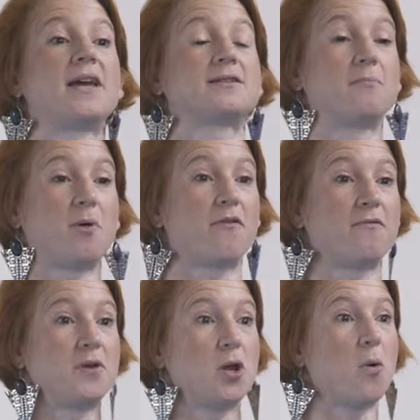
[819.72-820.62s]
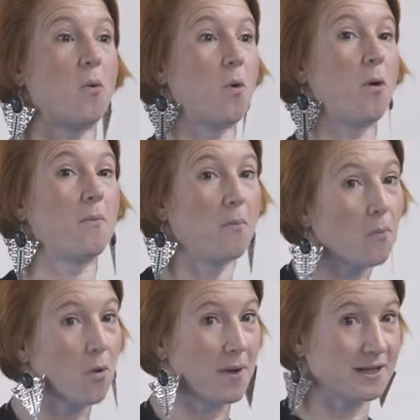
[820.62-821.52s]
makes them buy from you or
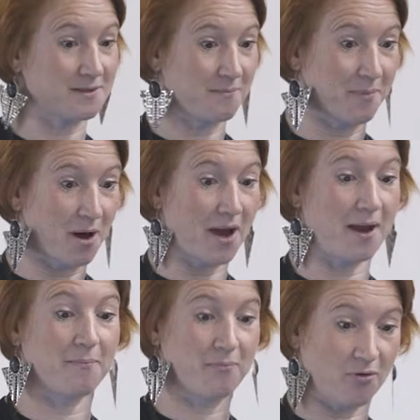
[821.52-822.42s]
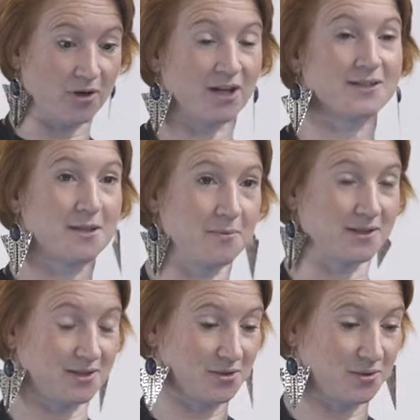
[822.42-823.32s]
what makes them buy products
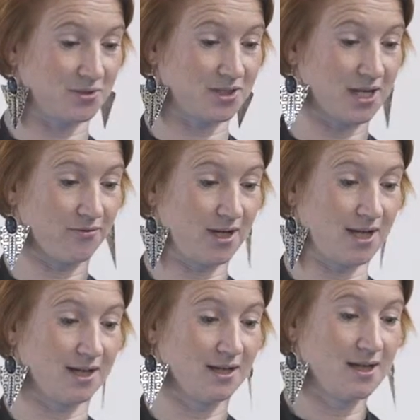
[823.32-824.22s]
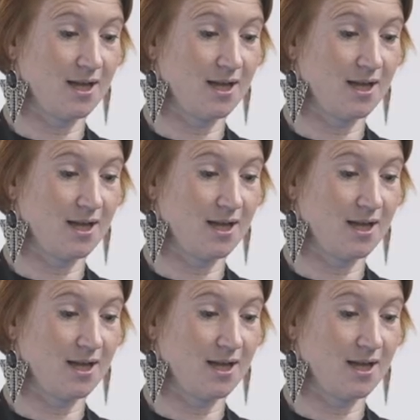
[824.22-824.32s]
similar to yours generally.